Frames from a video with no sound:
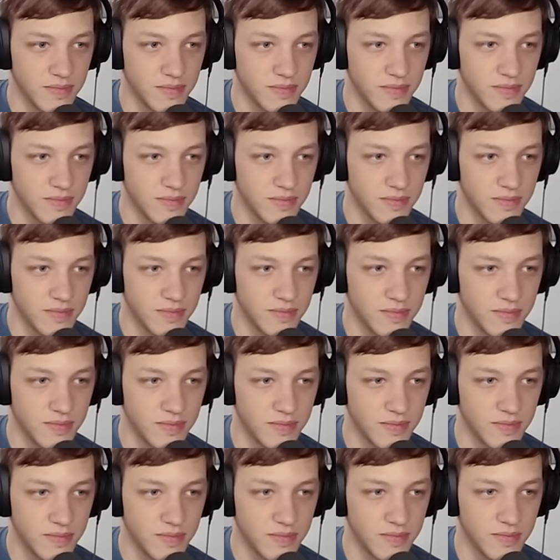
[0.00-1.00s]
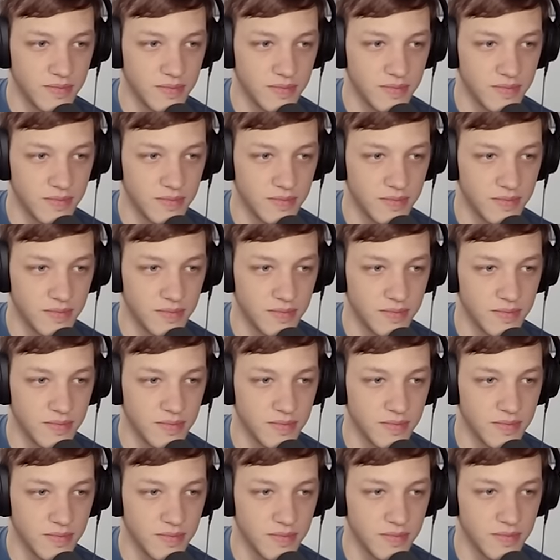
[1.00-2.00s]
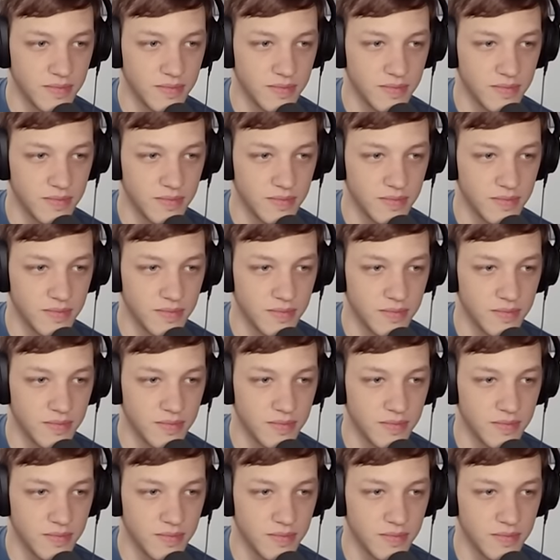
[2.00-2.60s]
[no speech]